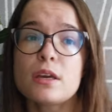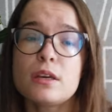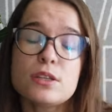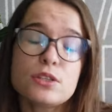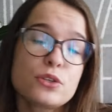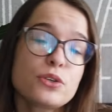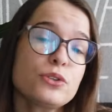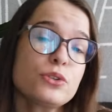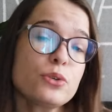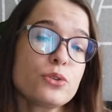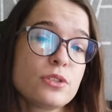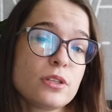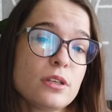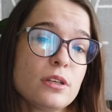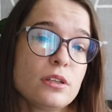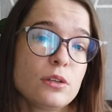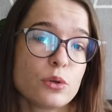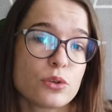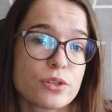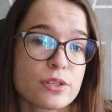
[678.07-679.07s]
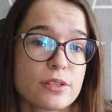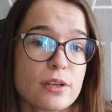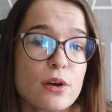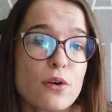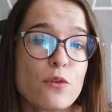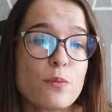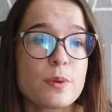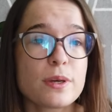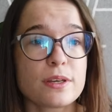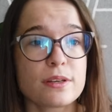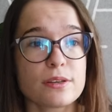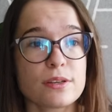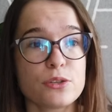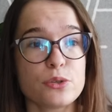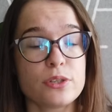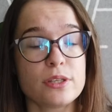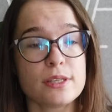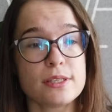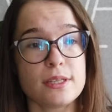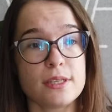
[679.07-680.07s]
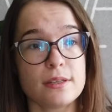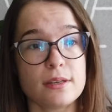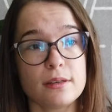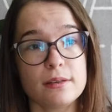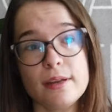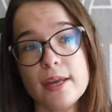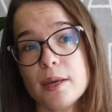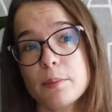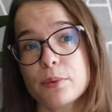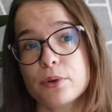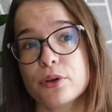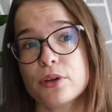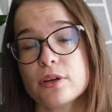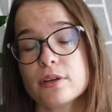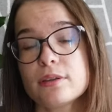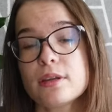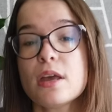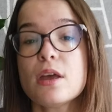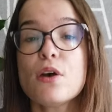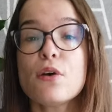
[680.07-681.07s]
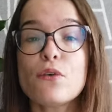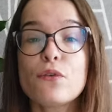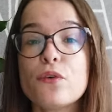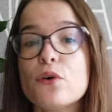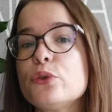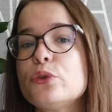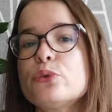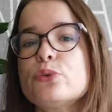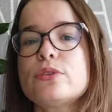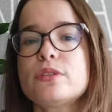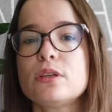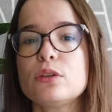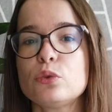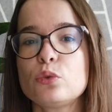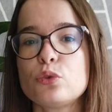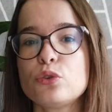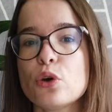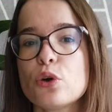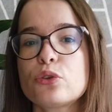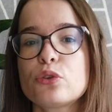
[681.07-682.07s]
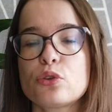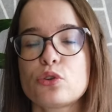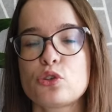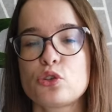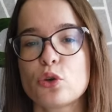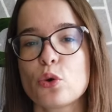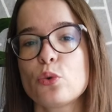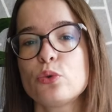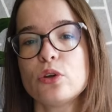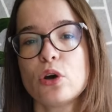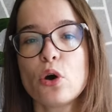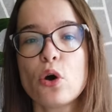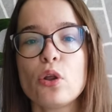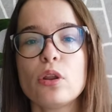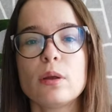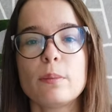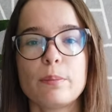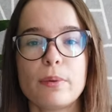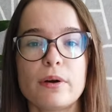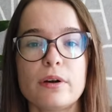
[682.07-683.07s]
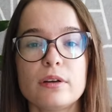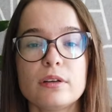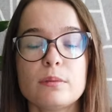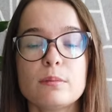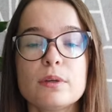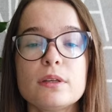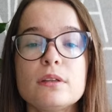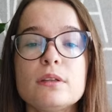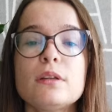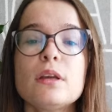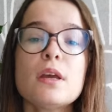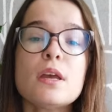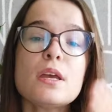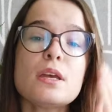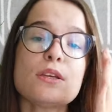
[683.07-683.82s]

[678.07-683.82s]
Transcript: It's good to see it yourself because you can see the neighborhood. Photos do not show the whole apartment.